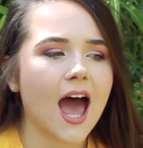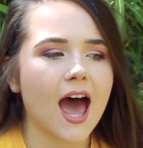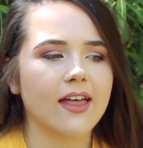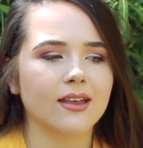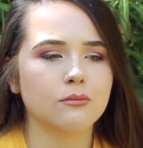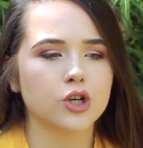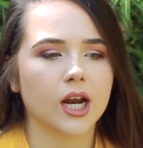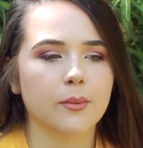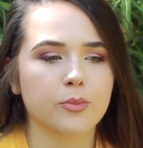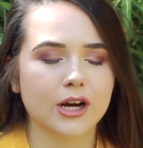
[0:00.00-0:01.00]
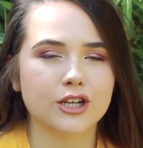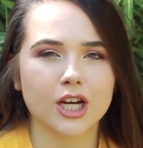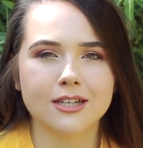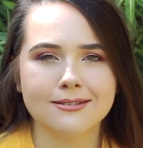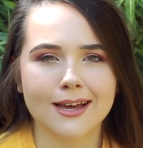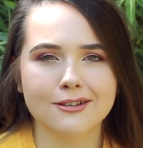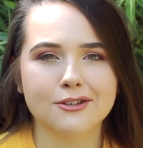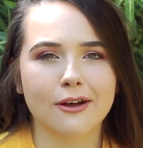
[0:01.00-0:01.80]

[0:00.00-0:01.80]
and them trying to bring justice